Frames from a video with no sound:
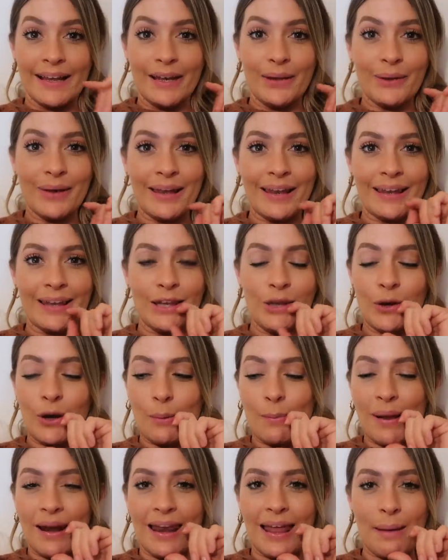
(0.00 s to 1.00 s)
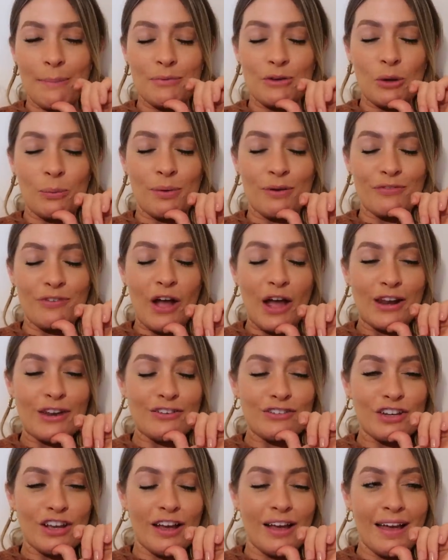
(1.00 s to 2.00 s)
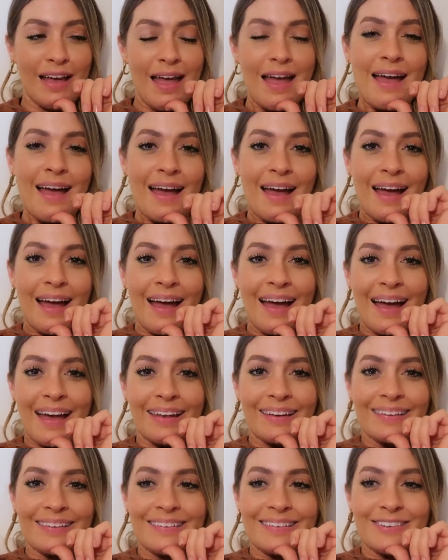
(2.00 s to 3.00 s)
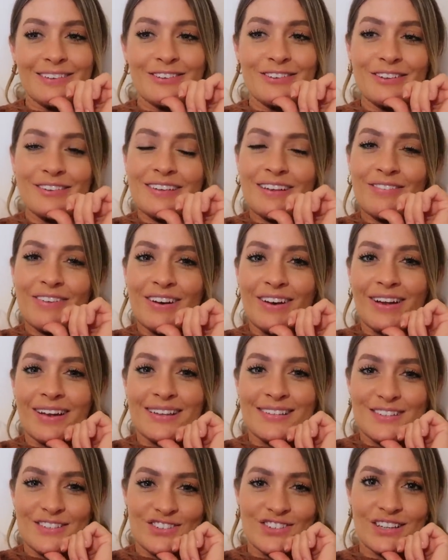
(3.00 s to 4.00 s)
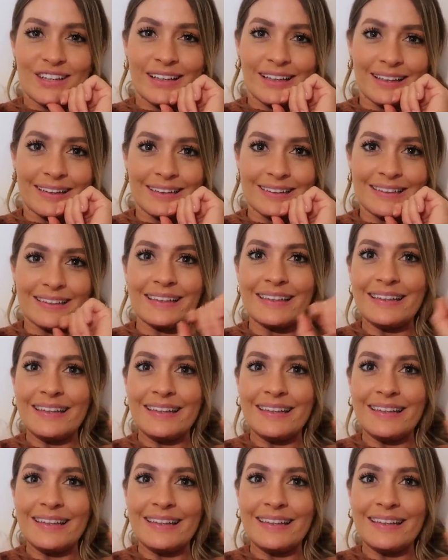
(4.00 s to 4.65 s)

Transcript: look on my laptop at furniture, and just have a nice chilled